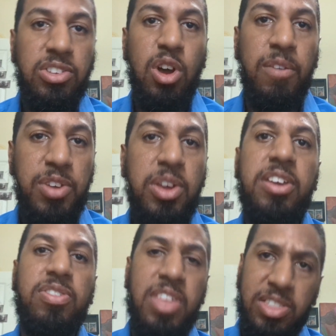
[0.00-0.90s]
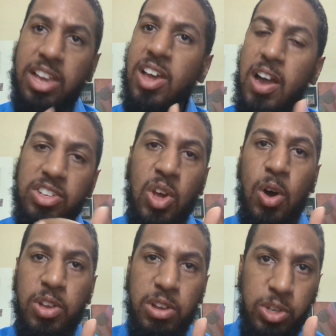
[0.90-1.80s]
So if you think that God is
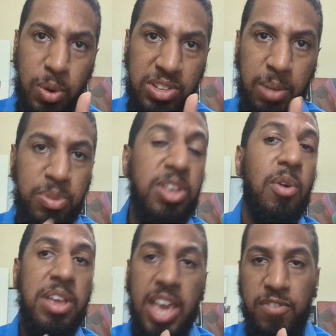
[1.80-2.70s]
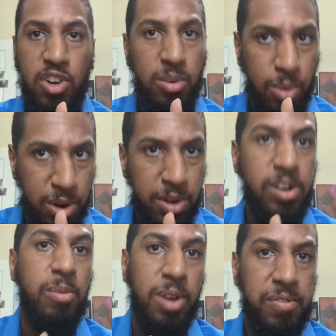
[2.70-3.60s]
calling you towards something or he gave you a word
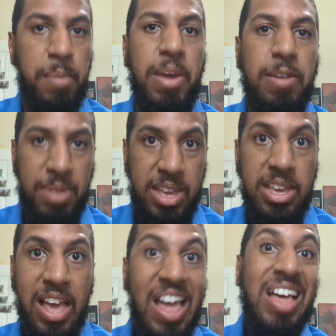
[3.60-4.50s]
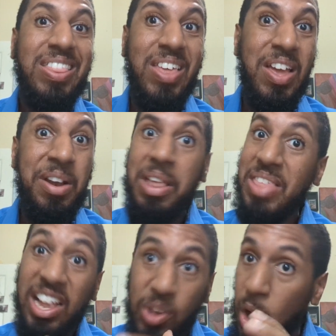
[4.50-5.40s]
or whatever it be, then
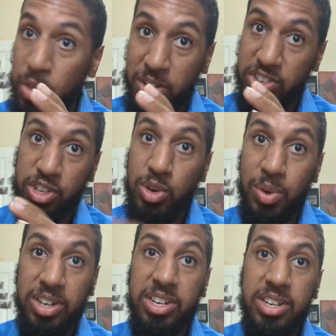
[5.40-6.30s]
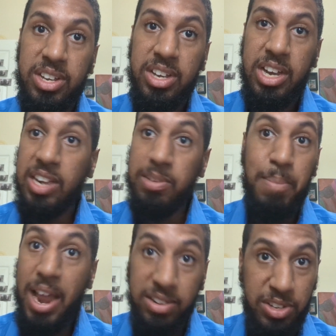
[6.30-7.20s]
that's all there is to it. It doesn't
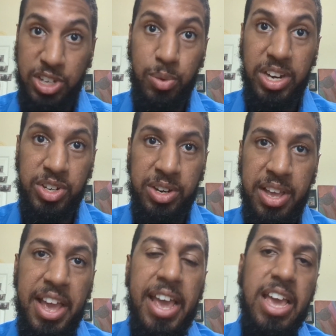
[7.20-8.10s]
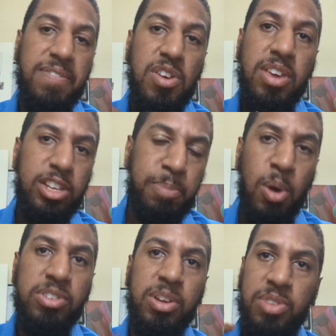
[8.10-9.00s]
matter the situation. If he
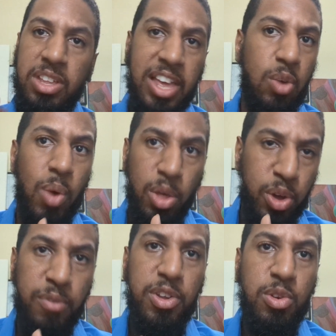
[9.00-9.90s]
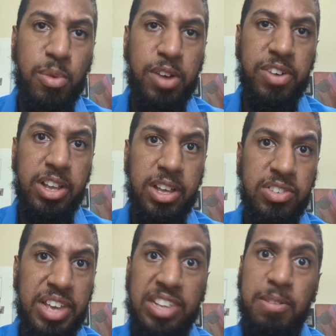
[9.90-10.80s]
spoke something like wealth over you, whatever it
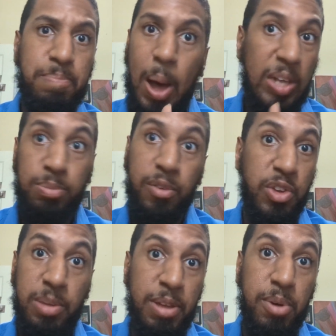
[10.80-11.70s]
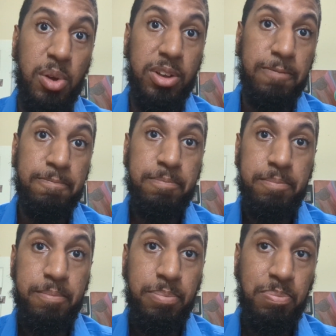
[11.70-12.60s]
is, it's impossible for you to be broke
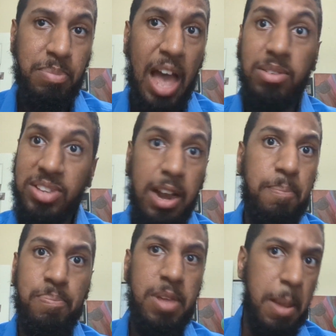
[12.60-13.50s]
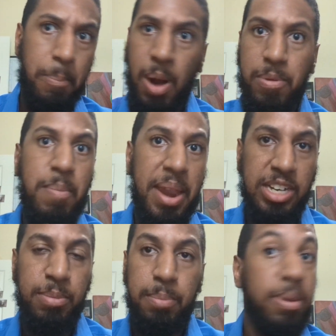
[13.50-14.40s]
outside of improper
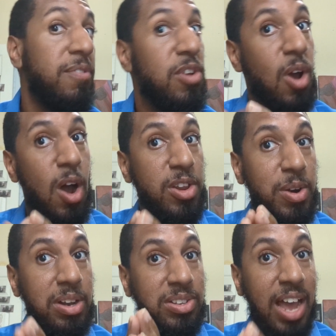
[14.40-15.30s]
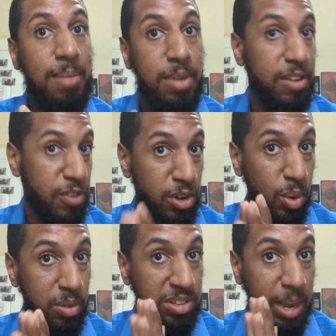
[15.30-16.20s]
management. But if you're on your assignment, if you're
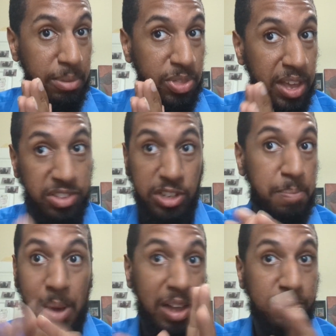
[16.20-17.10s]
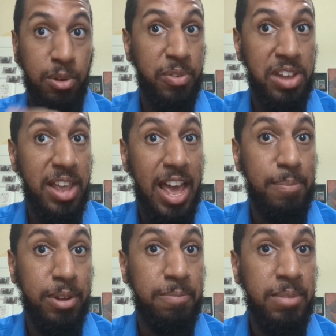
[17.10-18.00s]
doing those type of things, it's impossible for that to
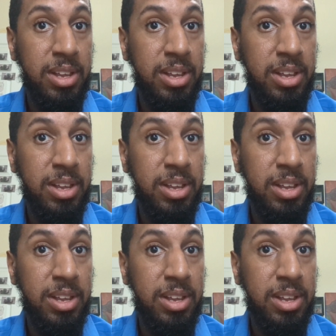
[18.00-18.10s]
happen.